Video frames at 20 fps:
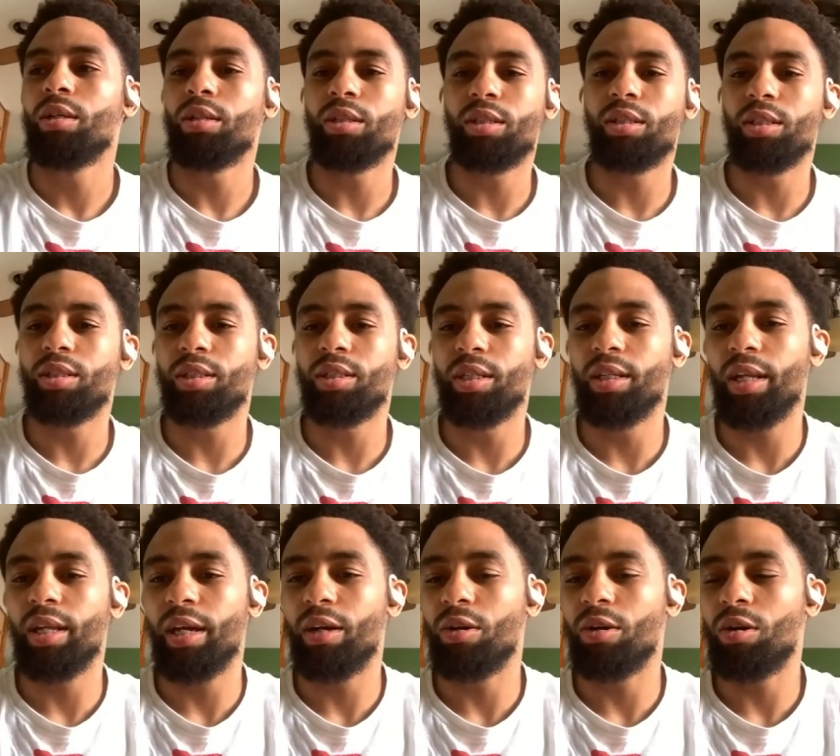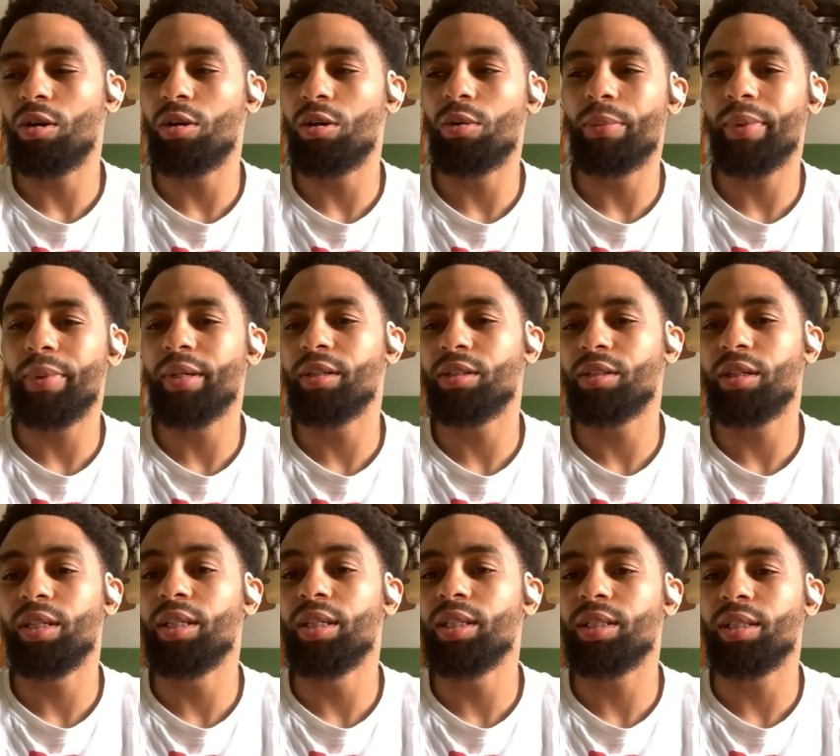just to see like, oh, what players
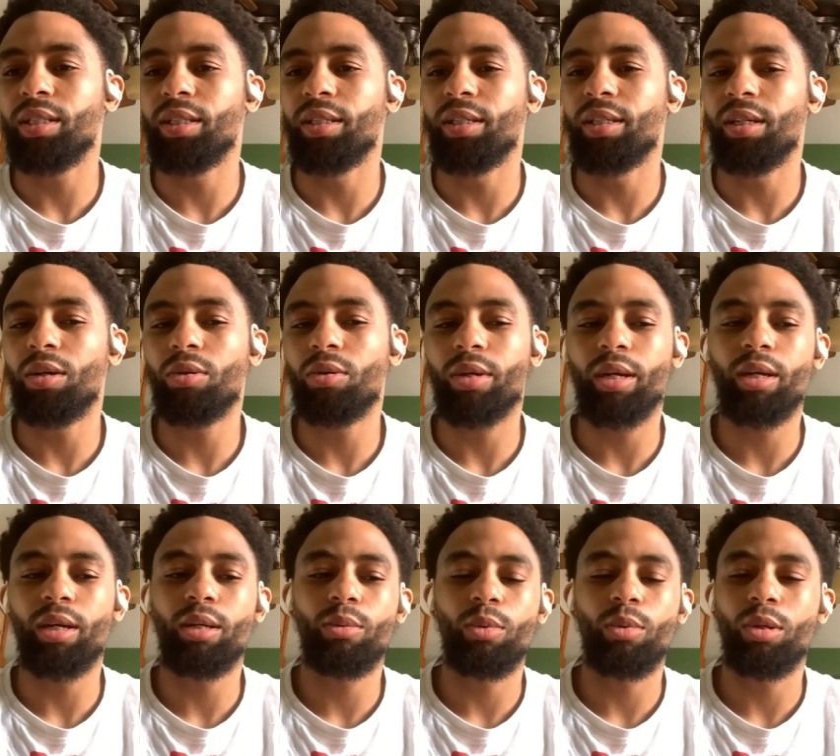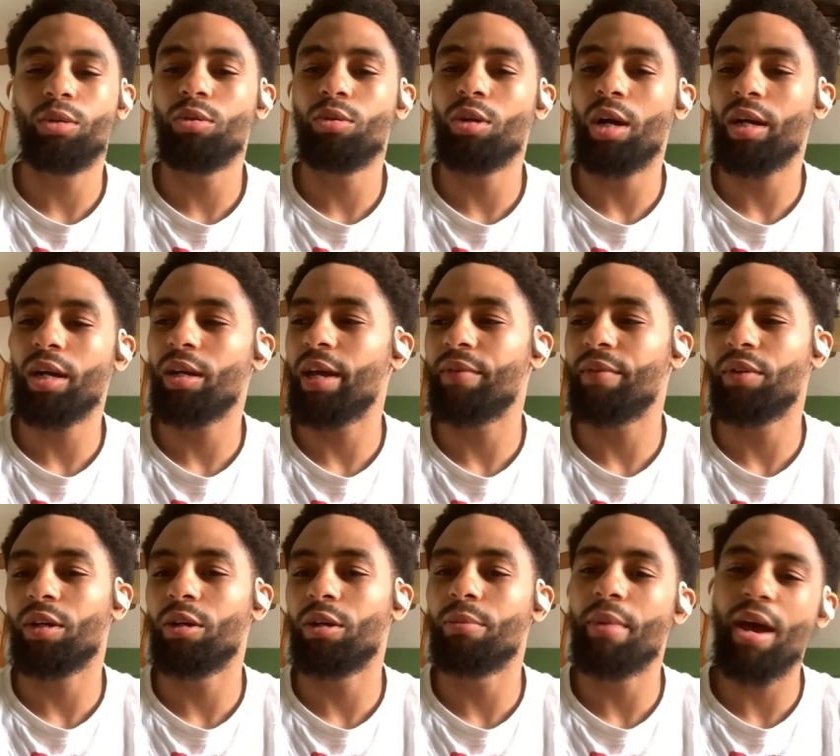are in this league? Okay, well, I can have
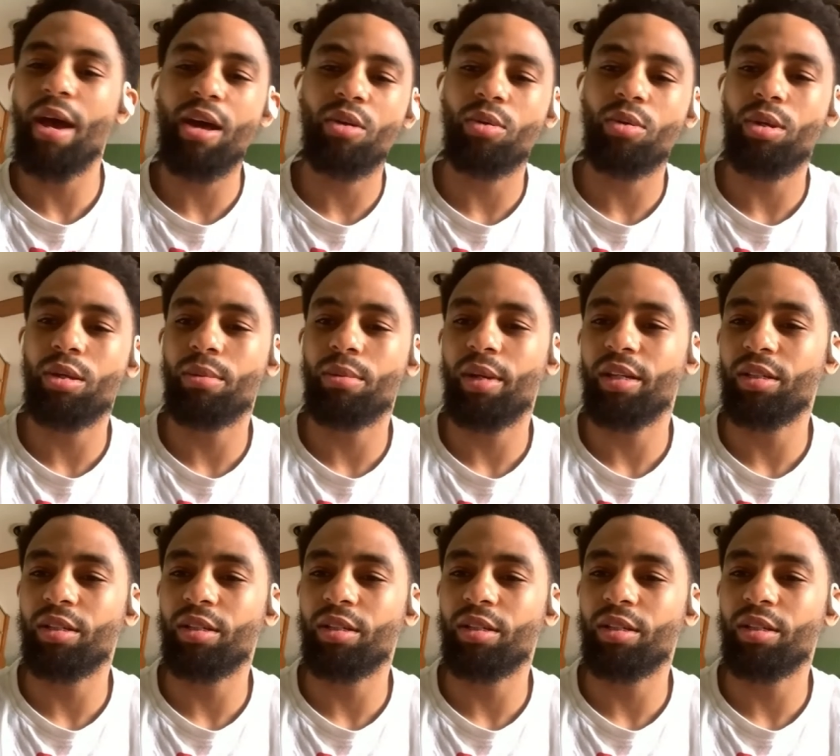a good battle with him.